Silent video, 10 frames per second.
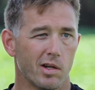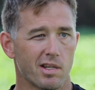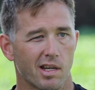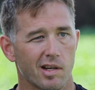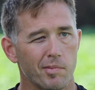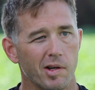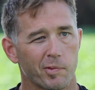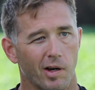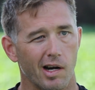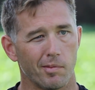wasn't going to be a
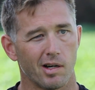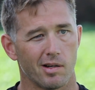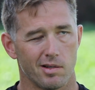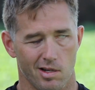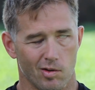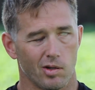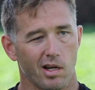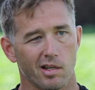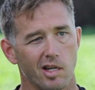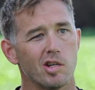farmer, you
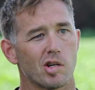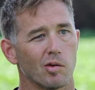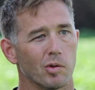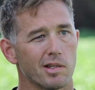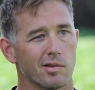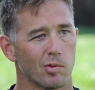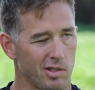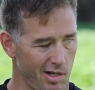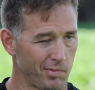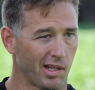know, a teacher was,
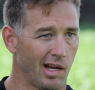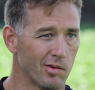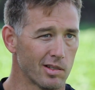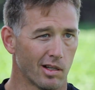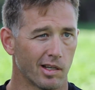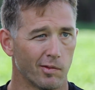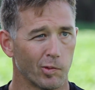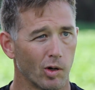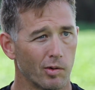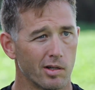was something I was
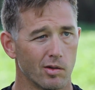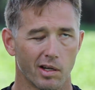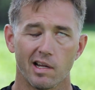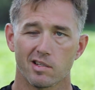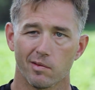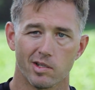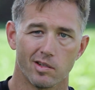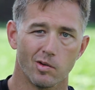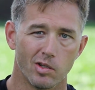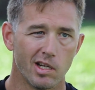looking forward to, and I
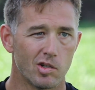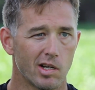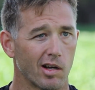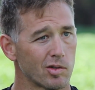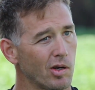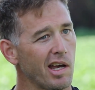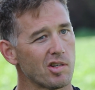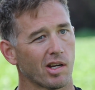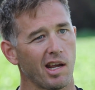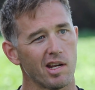substitute teach now. So
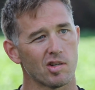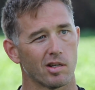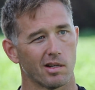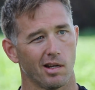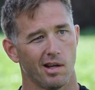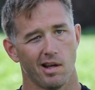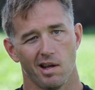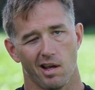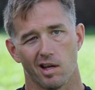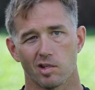education
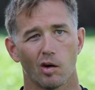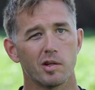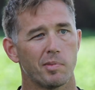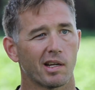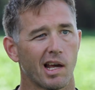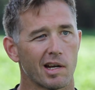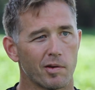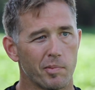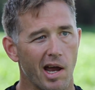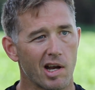has always been
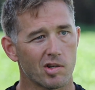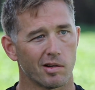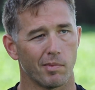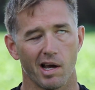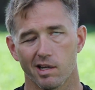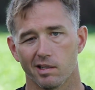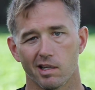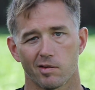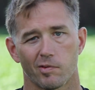kind of a passion of mine, and this